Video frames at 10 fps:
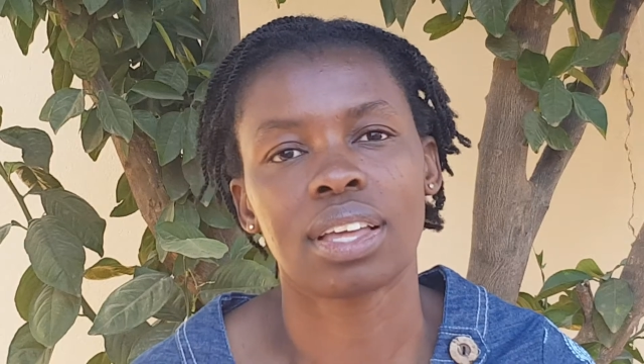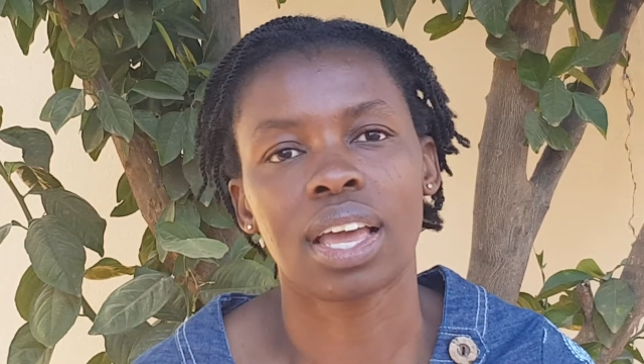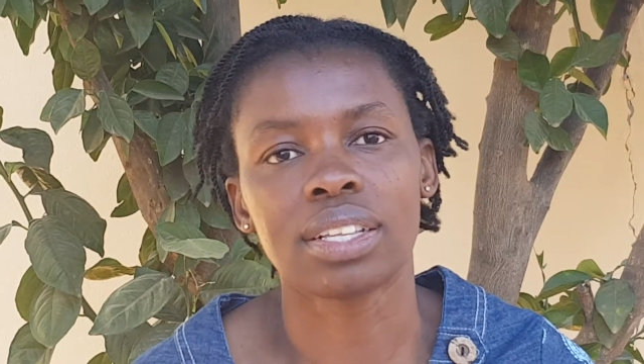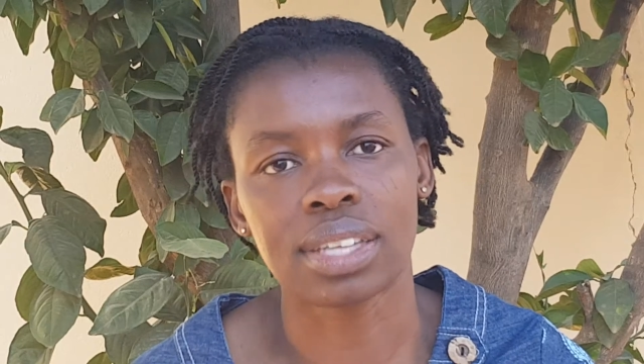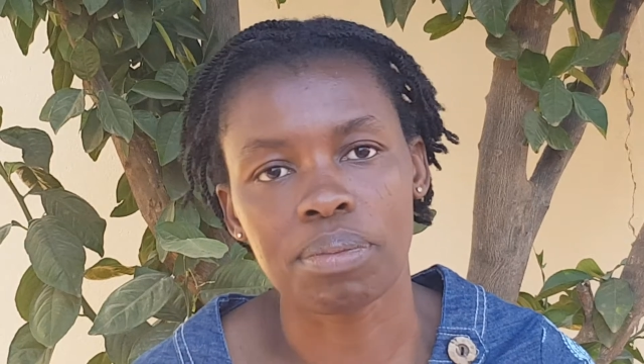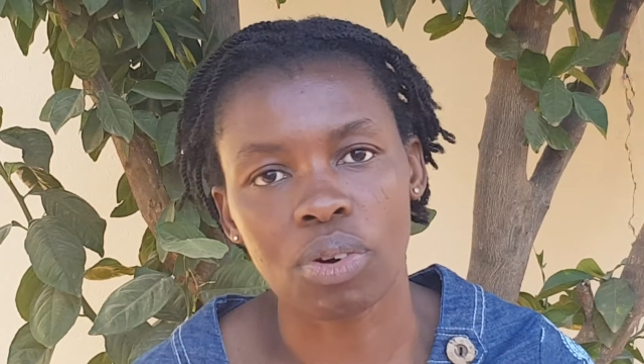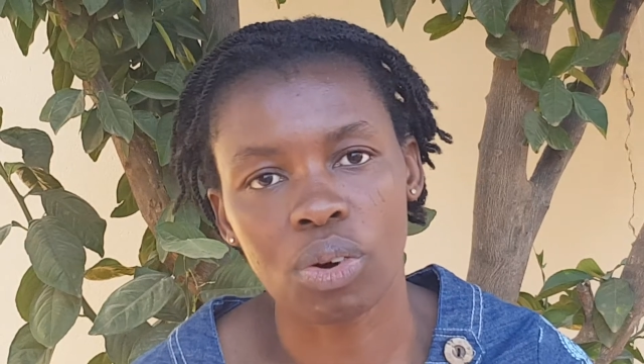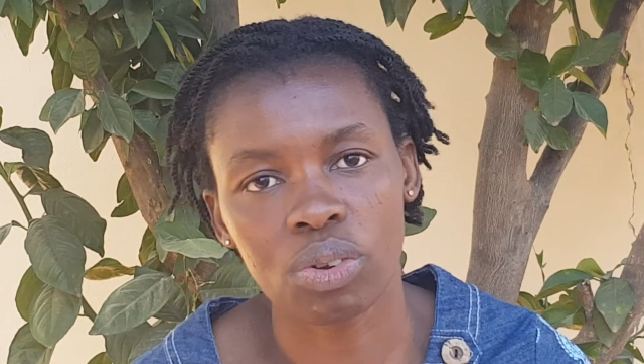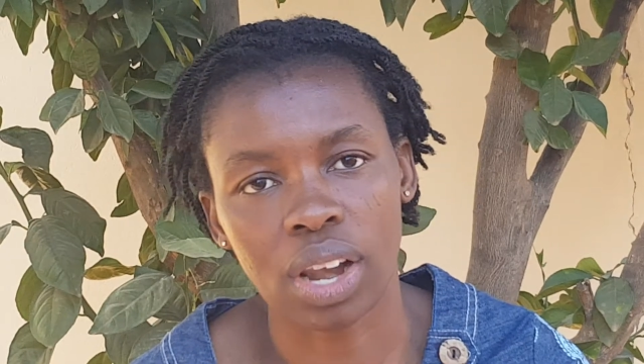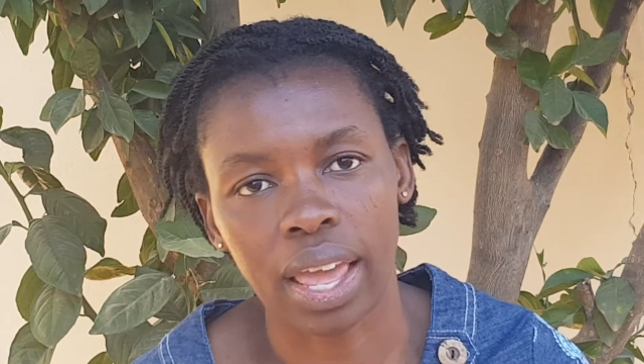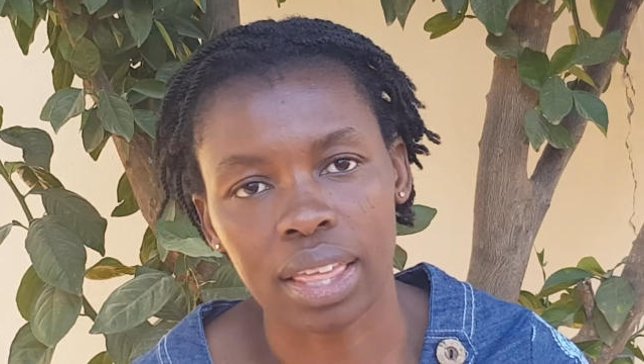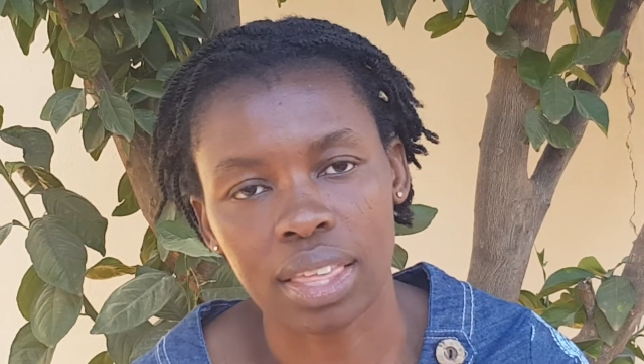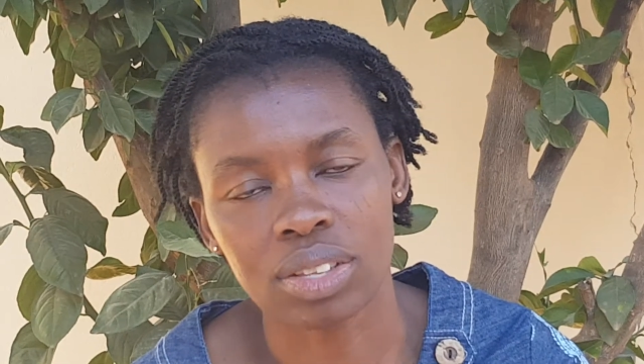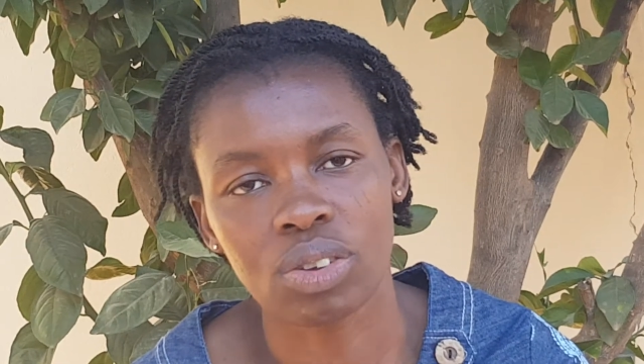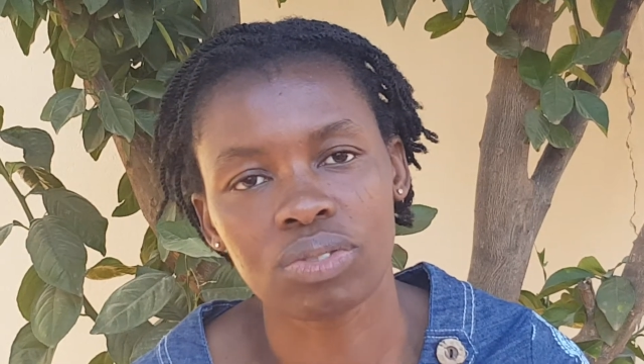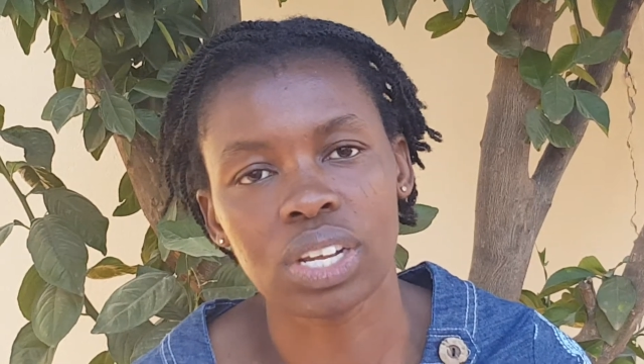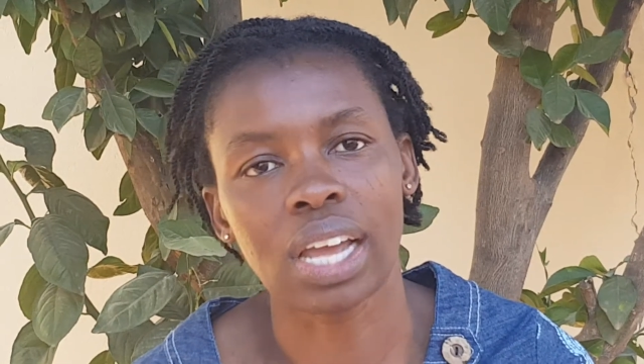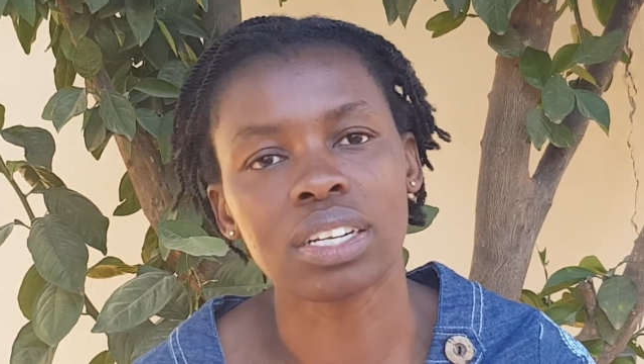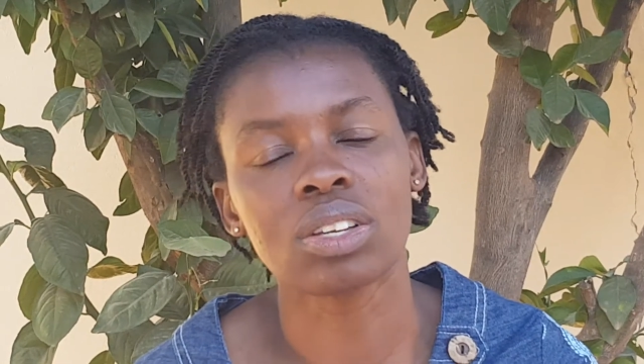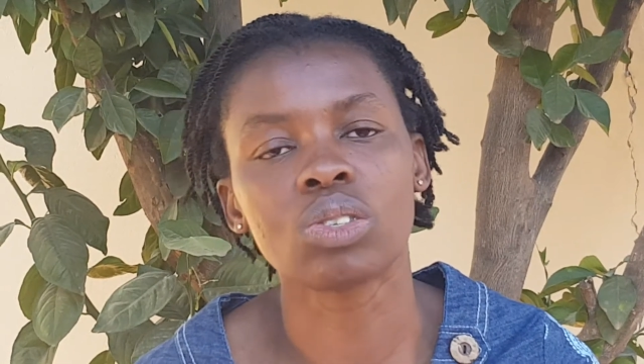as I'm old like this, of
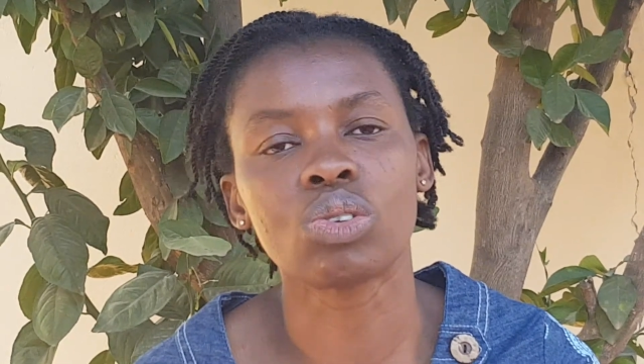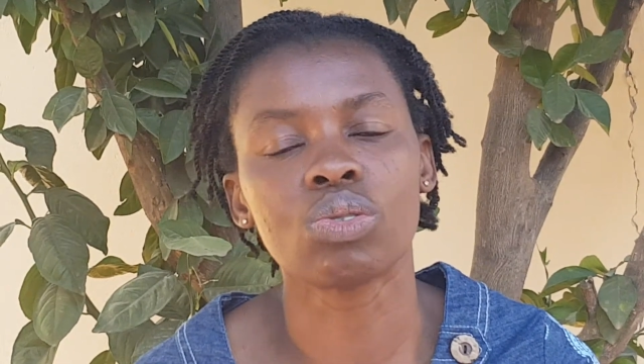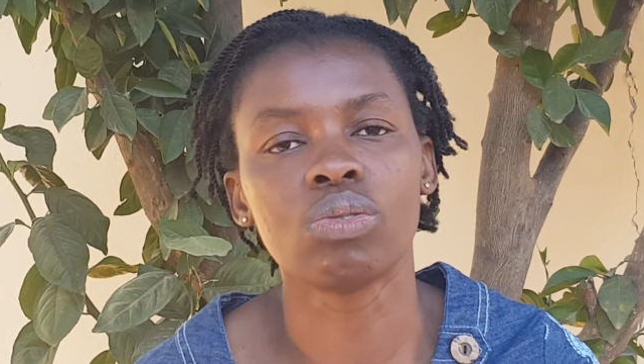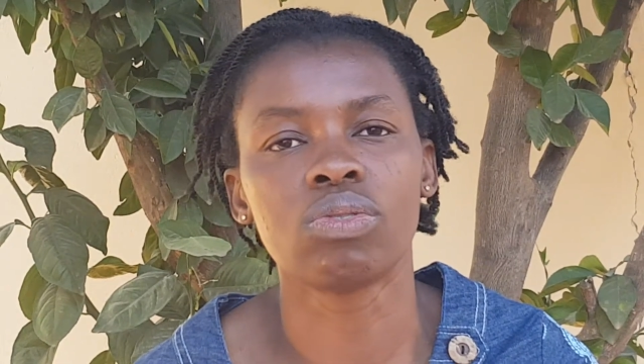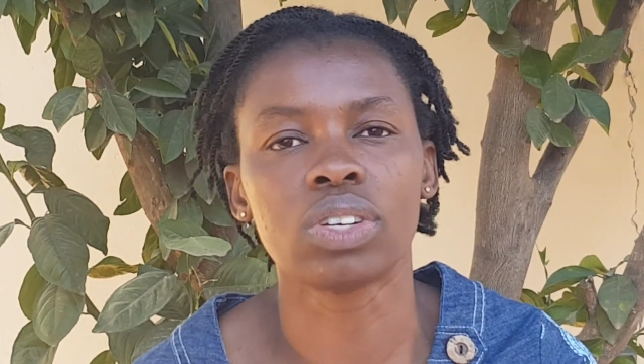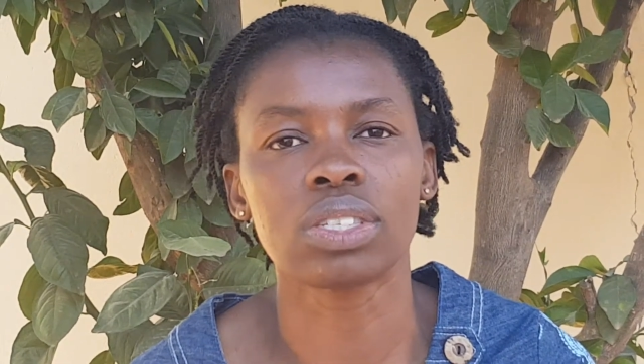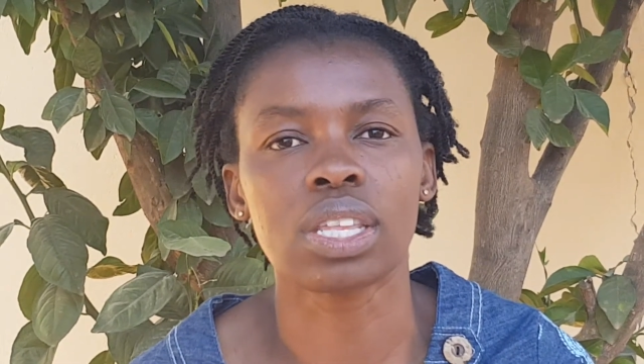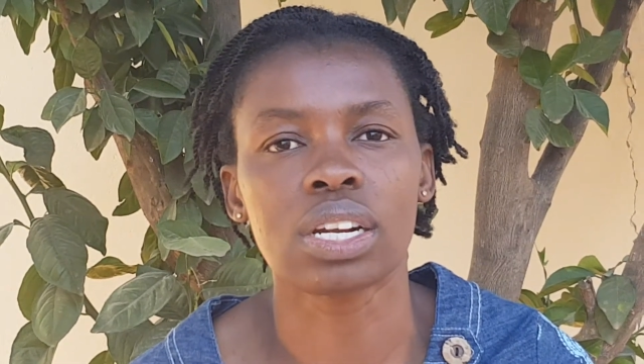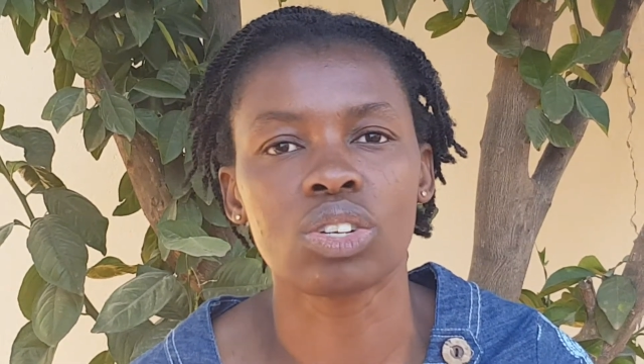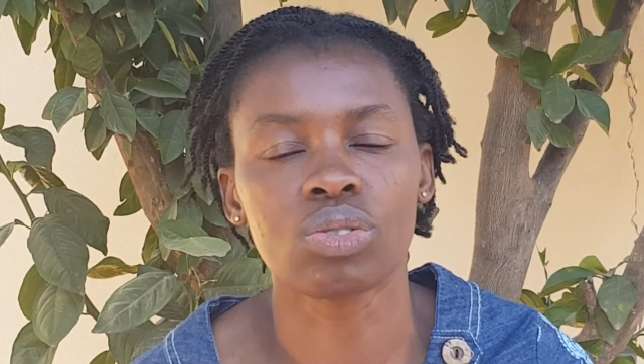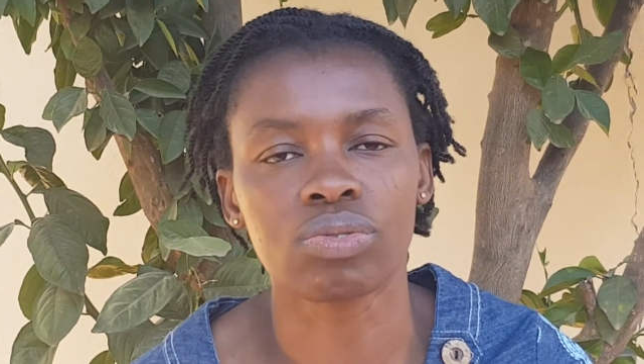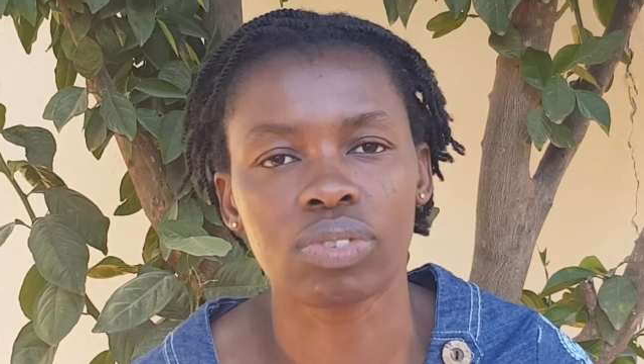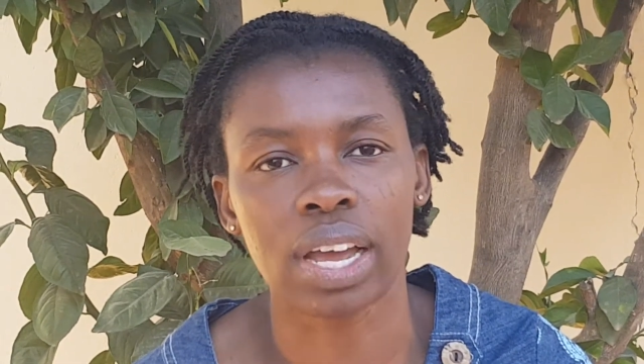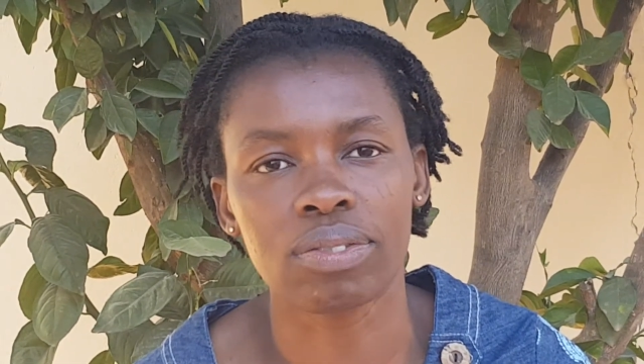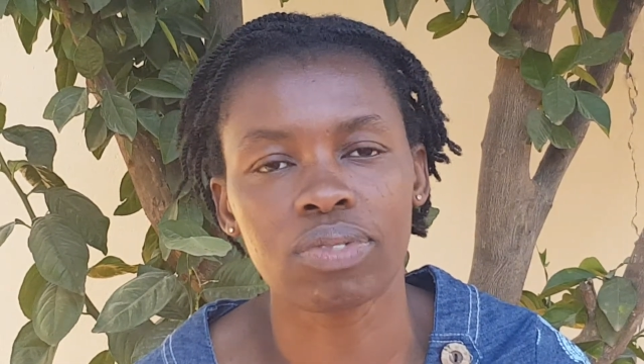Titus 2, verse 3 to 5.